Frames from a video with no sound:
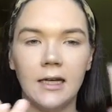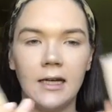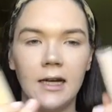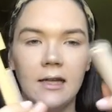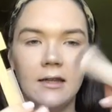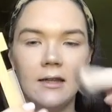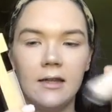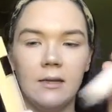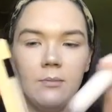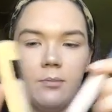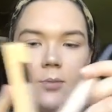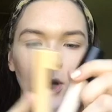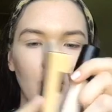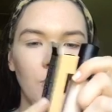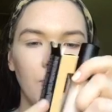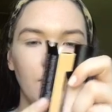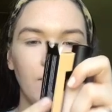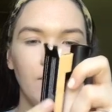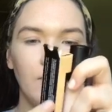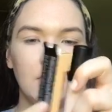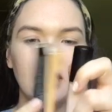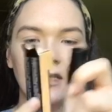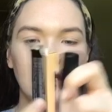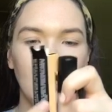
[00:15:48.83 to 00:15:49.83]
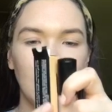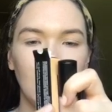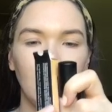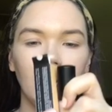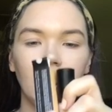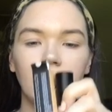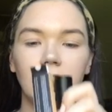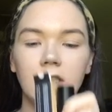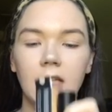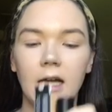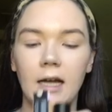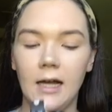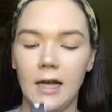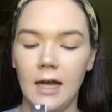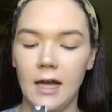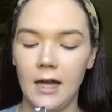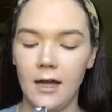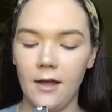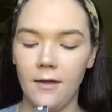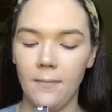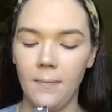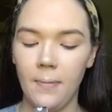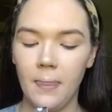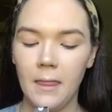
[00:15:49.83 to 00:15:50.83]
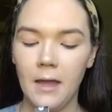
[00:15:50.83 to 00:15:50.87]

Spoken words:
I got both of these colors. I got